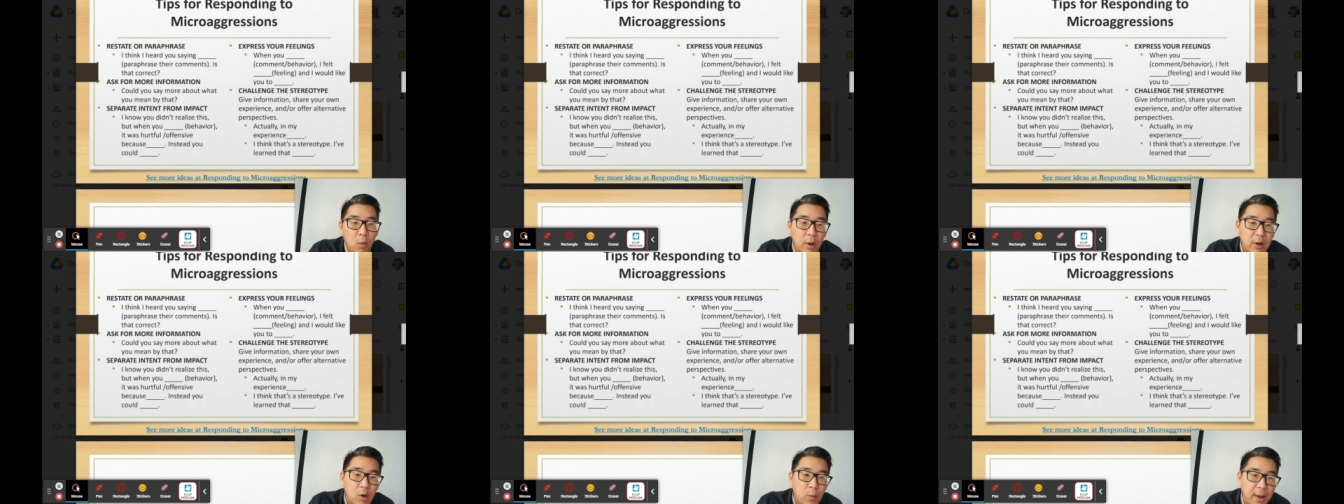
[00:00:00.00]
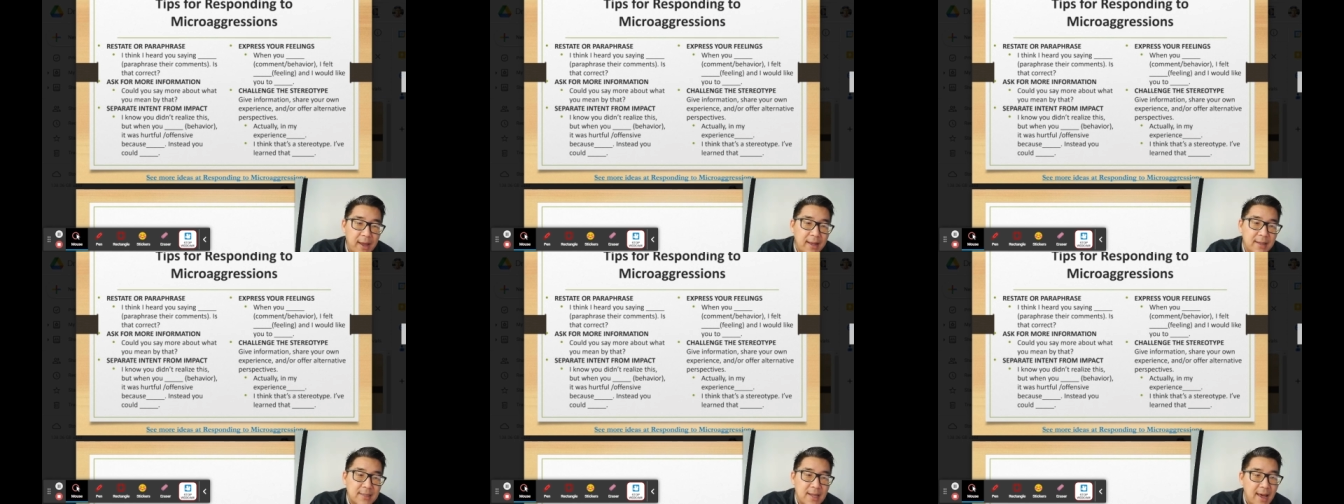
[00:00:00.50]
what are
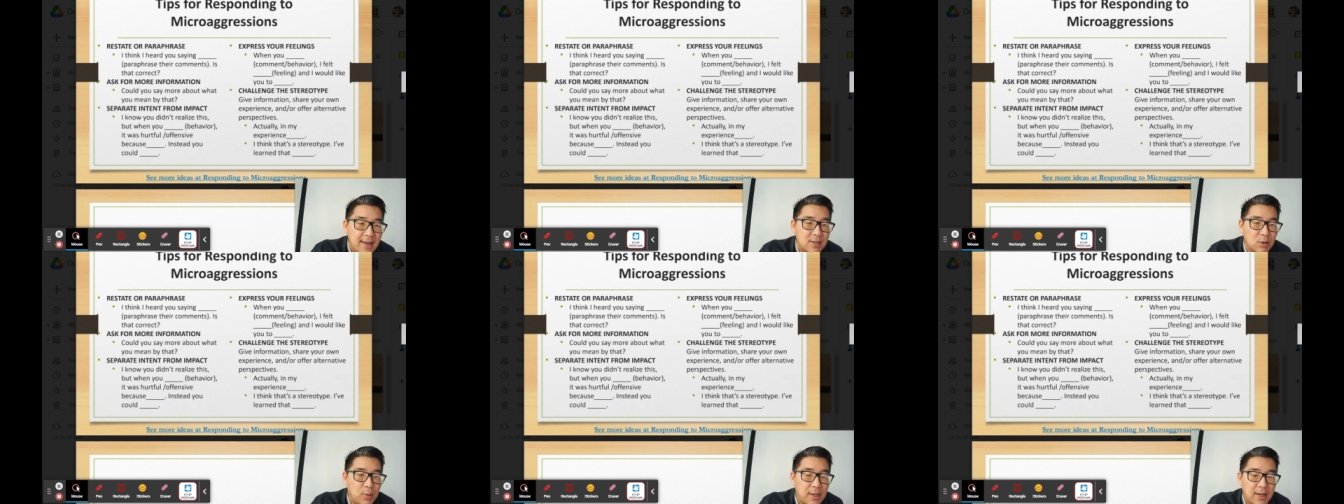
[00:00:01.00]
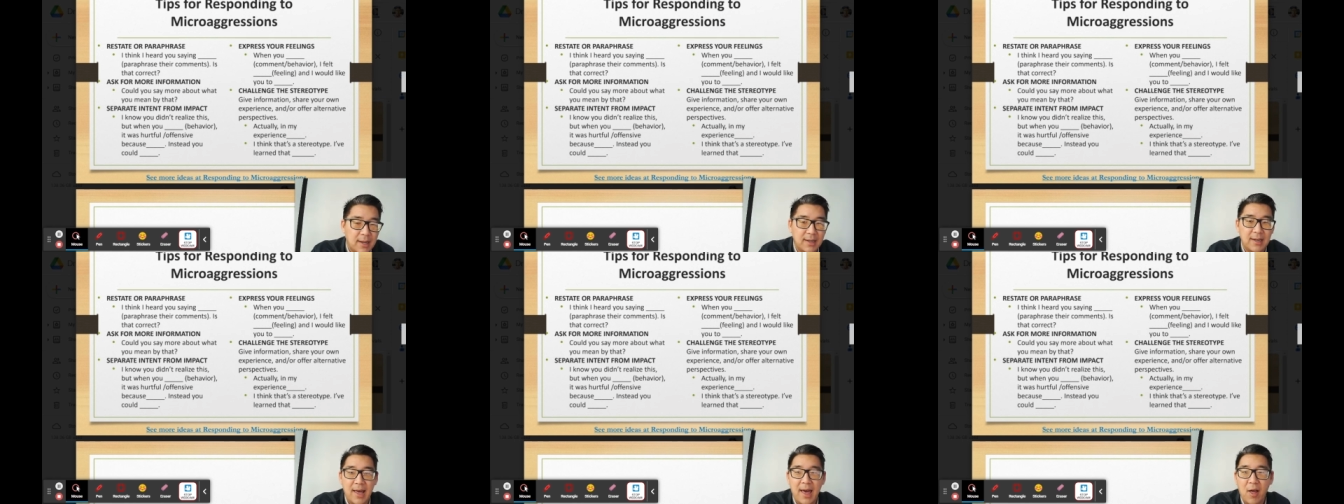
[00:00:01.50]
ways that we can,
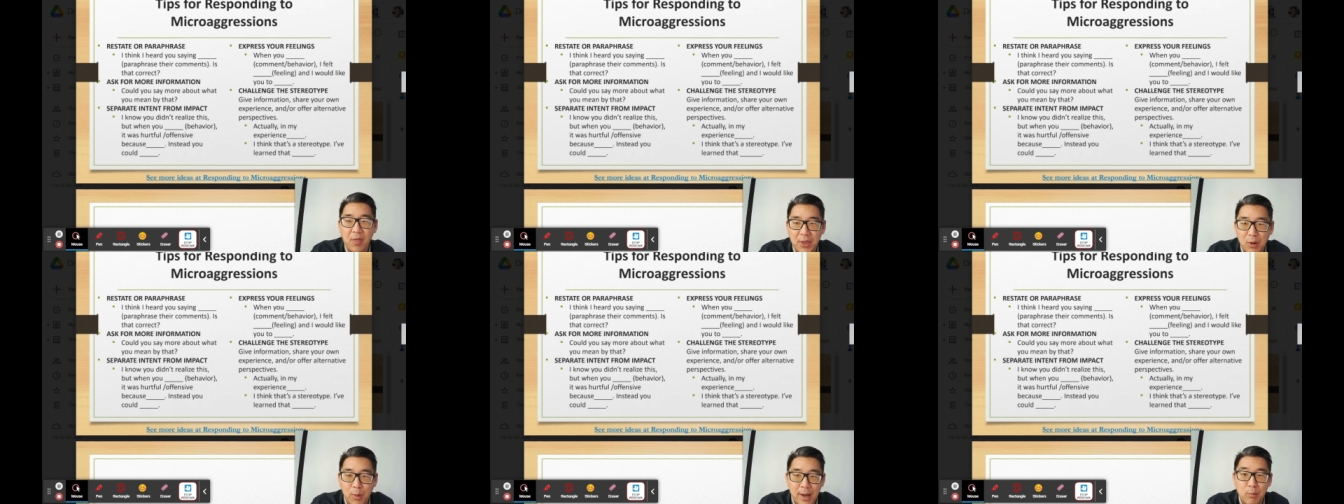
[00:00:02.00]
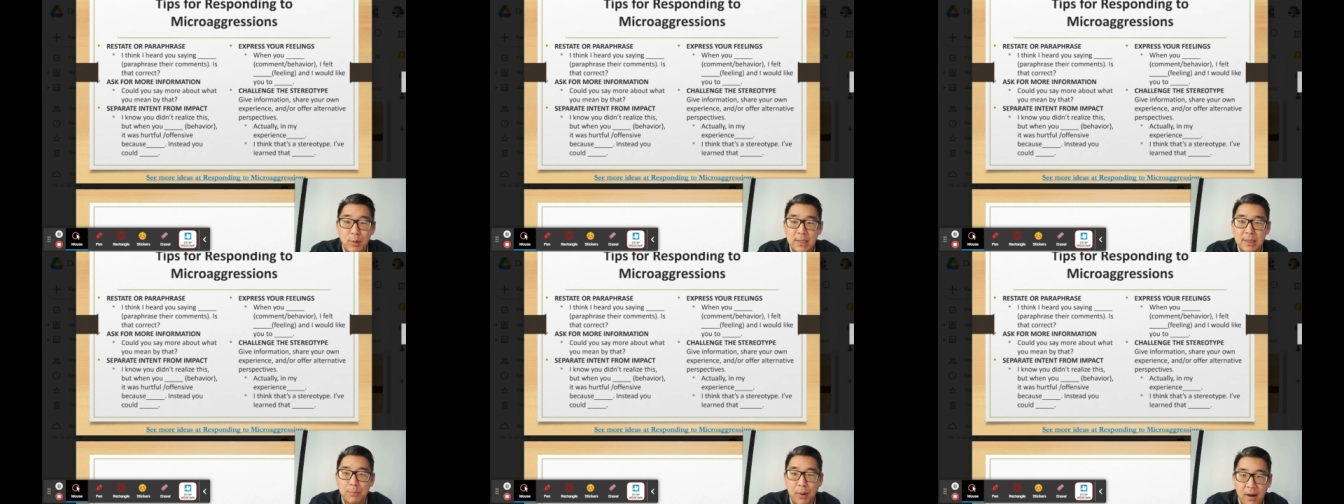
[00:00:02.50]
in a healthy way,
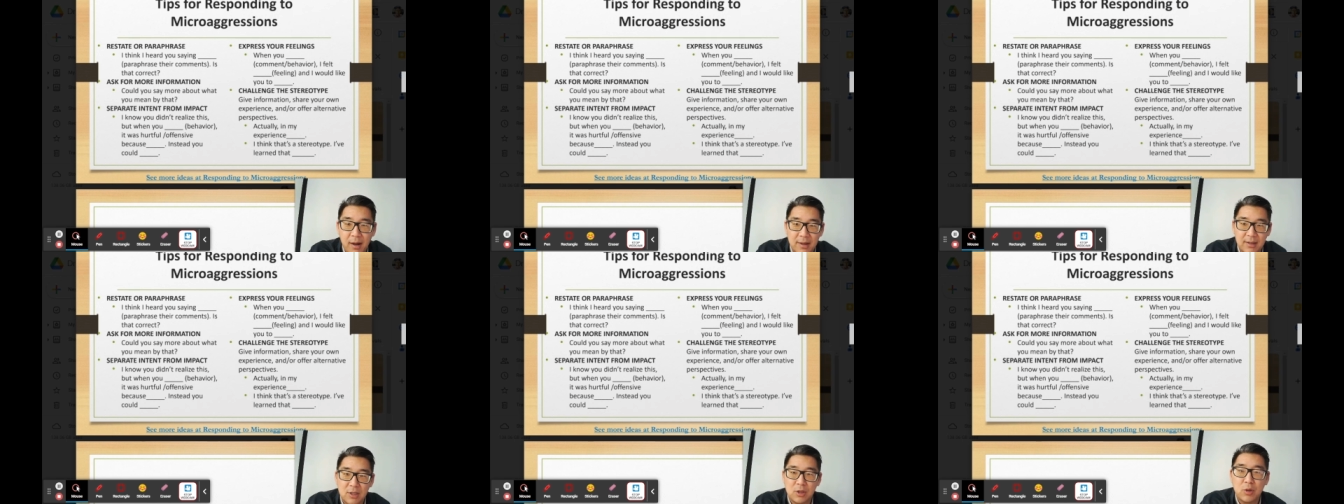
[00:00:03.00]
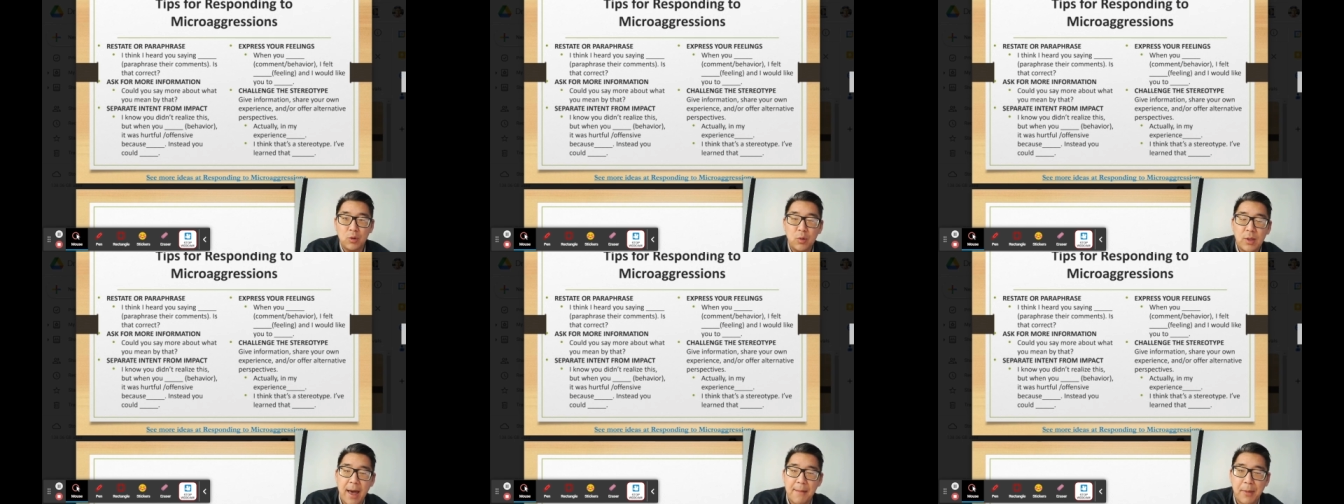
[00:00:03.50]
respond to
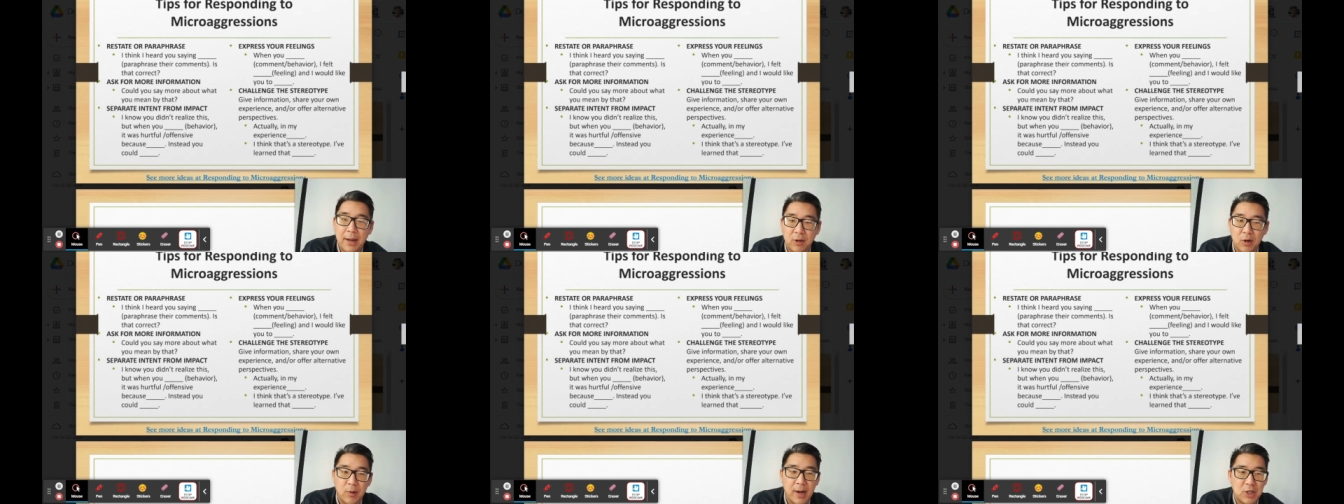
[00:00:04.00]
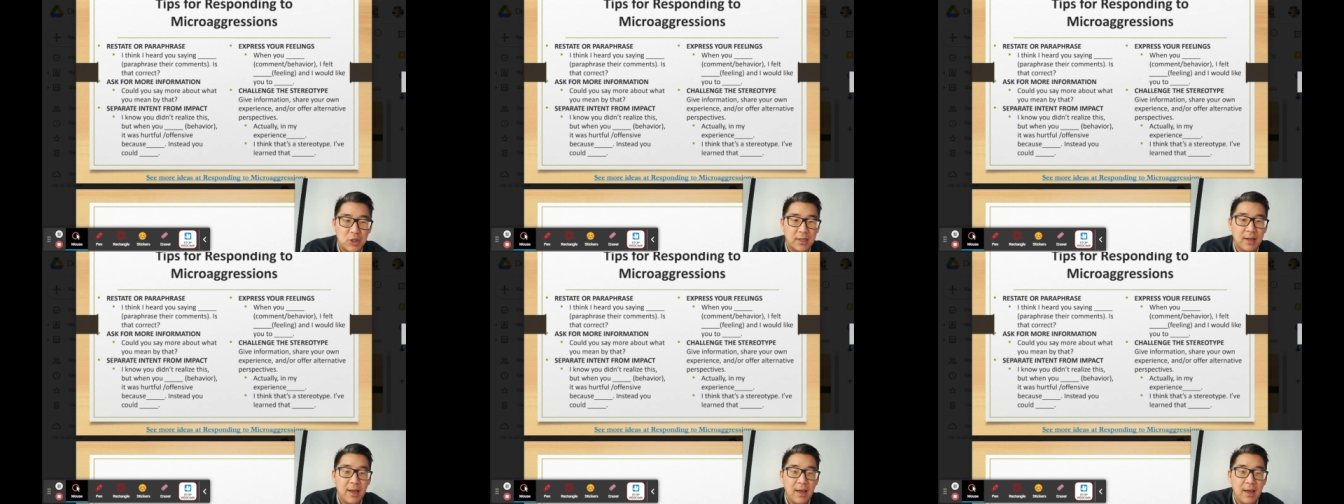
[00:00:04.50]
that microaggression?